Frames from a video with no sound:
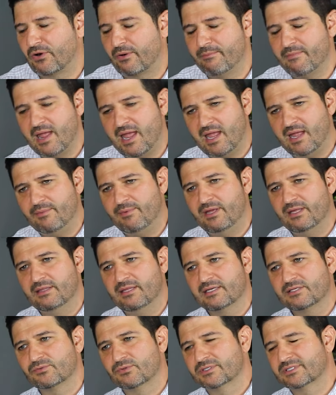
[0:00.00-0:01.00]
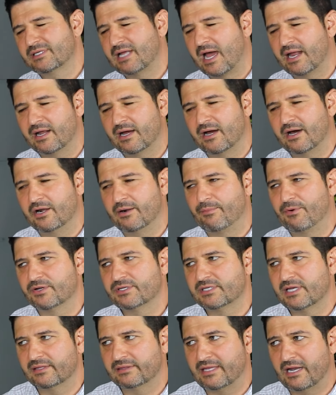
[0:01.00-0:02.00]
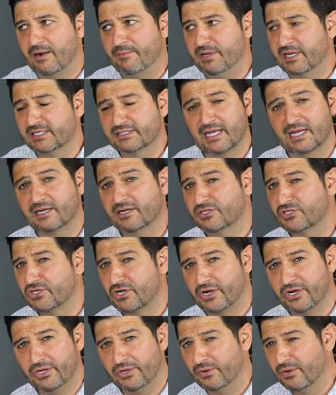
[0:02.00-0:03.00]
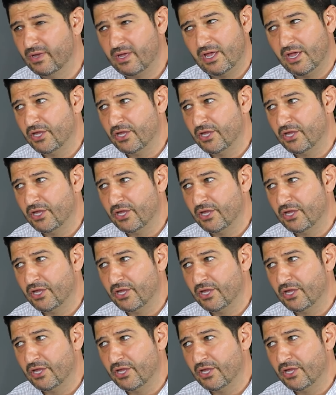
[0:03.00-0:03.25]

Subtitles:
or maybe this was not 100% there, because I can assure you,